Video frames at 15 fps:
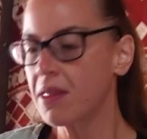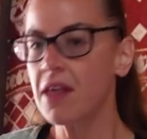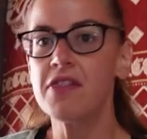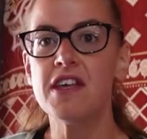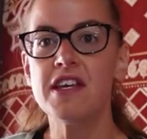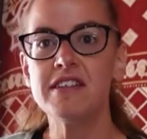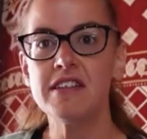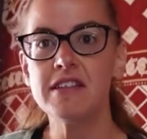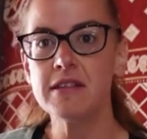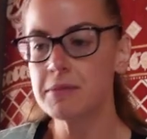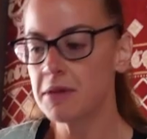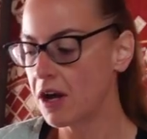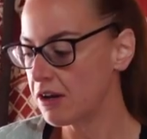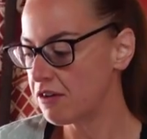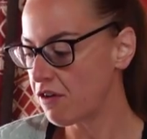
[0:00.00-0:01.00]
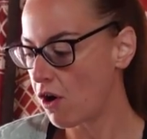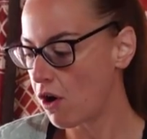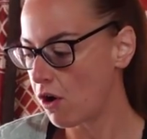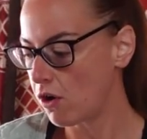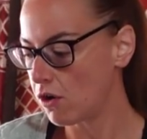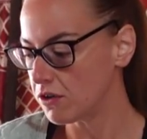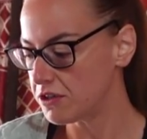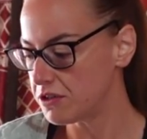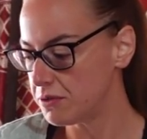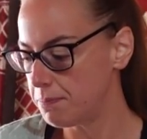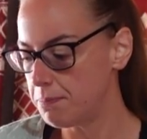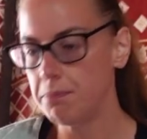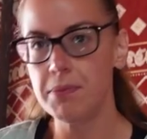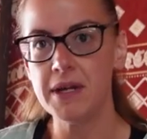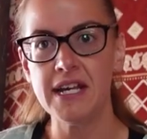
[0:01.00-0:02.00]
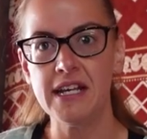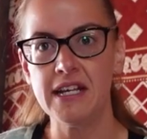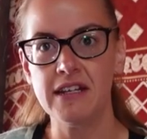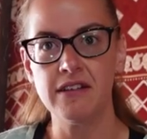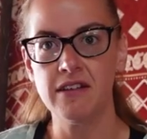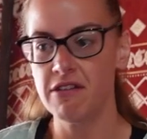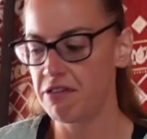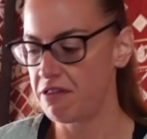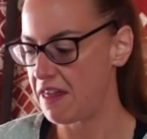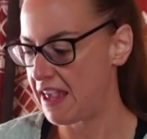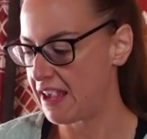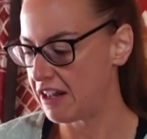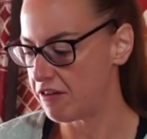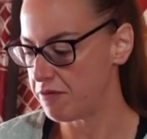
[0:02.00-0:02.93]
this is some kind of hot bean thing,